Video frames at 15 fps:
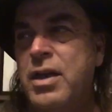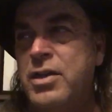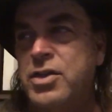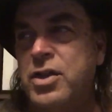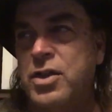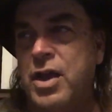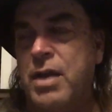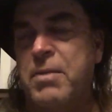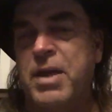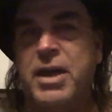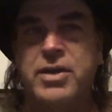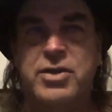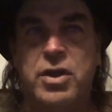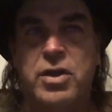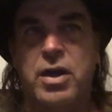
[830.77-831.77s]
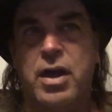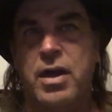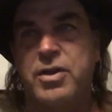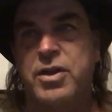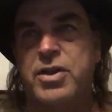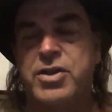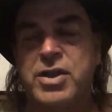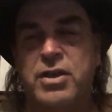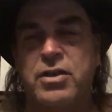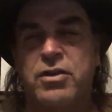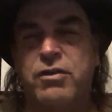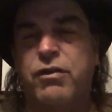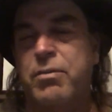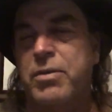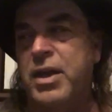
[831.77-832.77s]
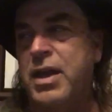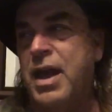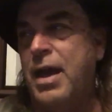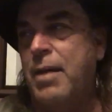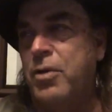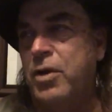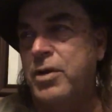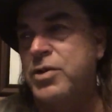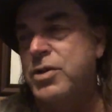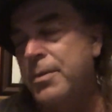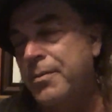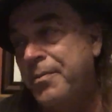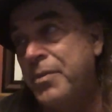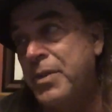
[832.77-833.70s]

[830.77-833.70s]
So they, because of the signals from the cameras.